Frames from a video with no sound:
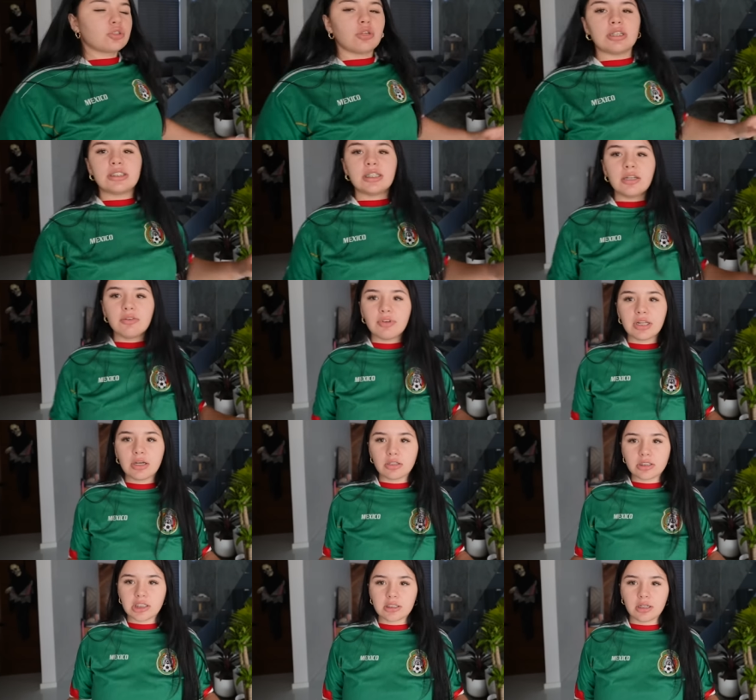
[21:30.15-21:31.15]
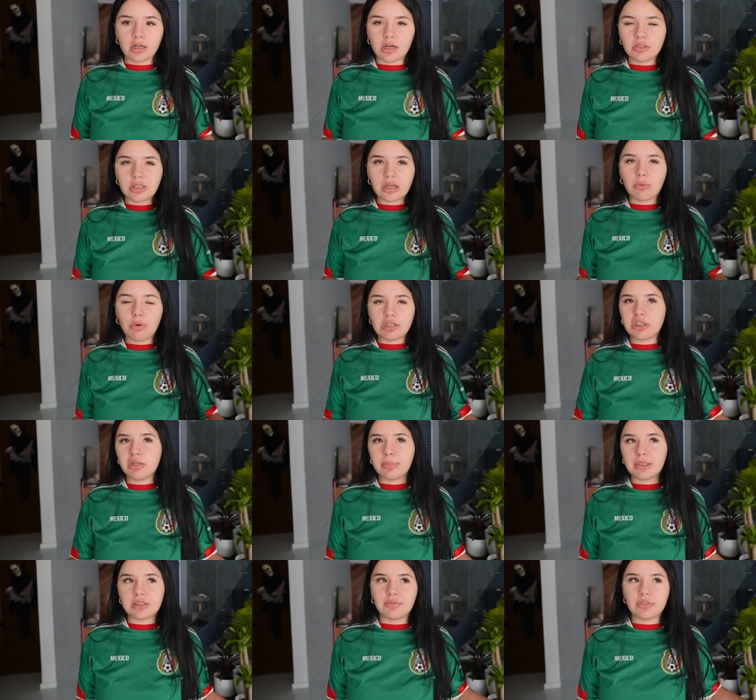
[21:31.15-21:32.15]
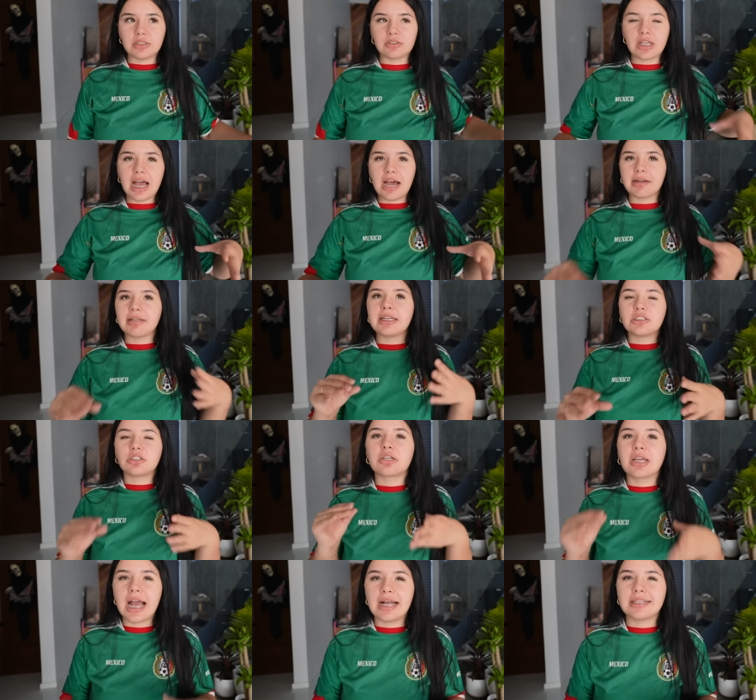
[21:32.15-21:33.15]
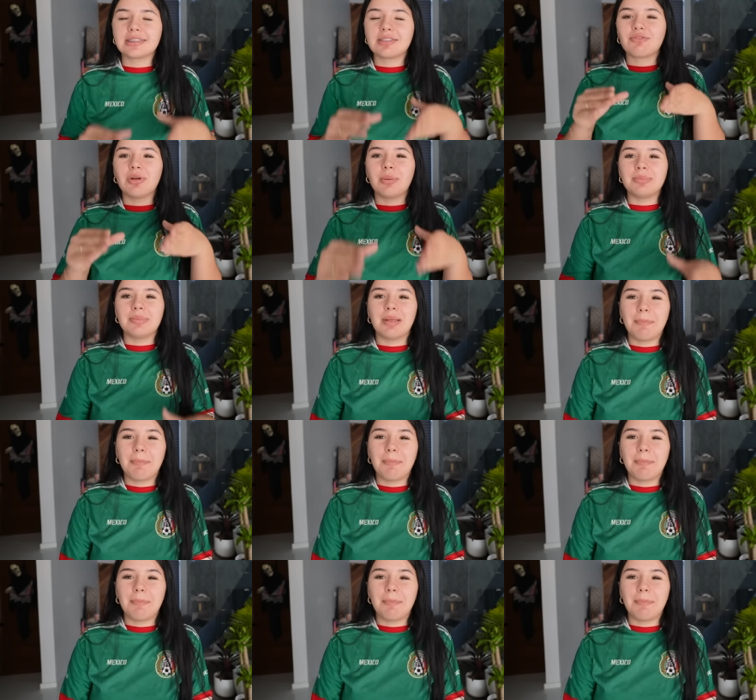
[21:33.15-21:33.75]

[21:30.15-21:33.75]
So I seen a video on TikTok. I was like watching a bunch of videos how to get your cats from